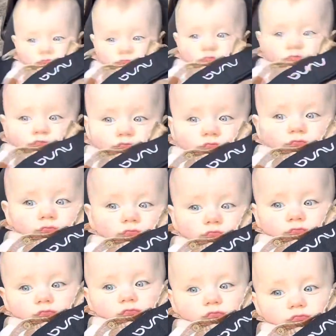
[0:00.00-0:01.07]
you want to
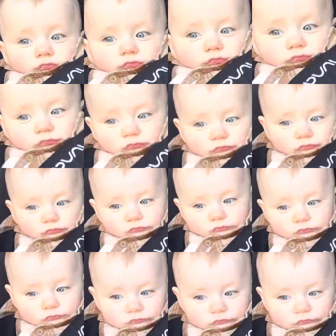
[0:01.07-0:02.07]
walk? Oh wait, you can't.